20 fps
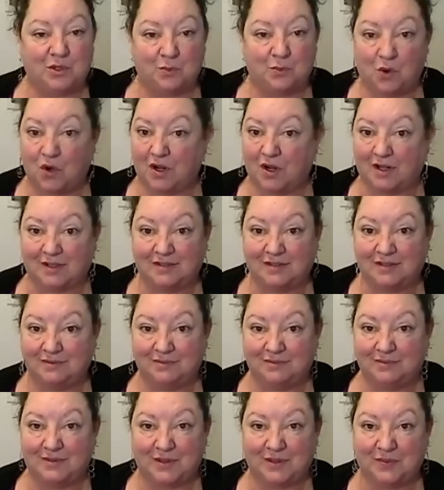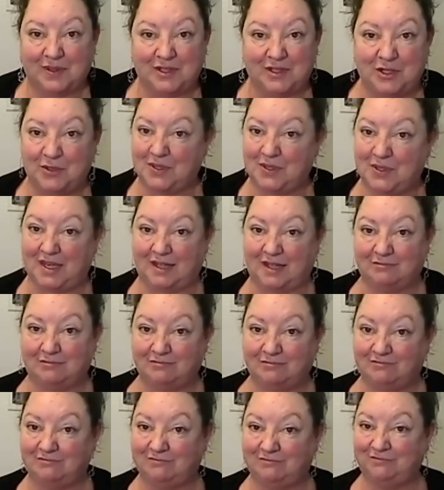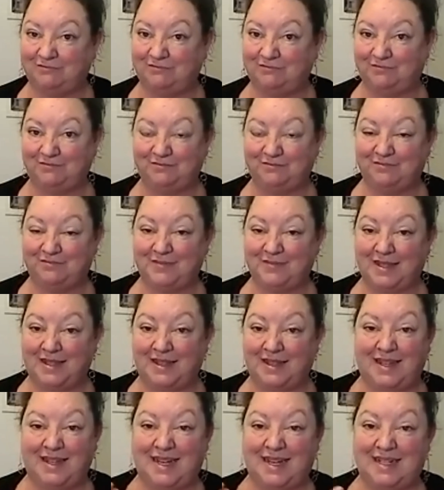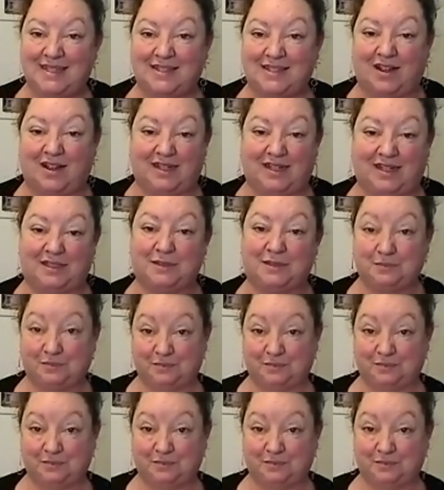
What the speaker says: more than what you see inside.